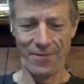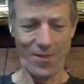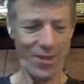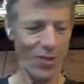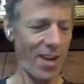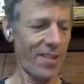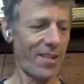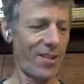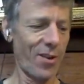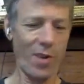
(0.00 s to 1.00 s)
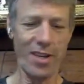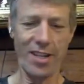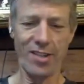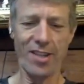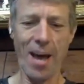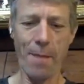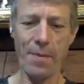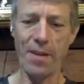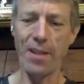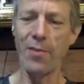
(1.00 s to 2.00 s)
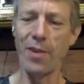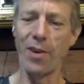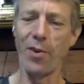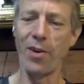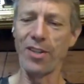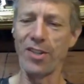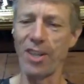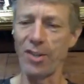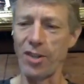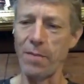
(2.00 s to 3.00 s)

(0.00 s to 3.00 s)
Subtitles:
trying to do what needs to happen in the recording session.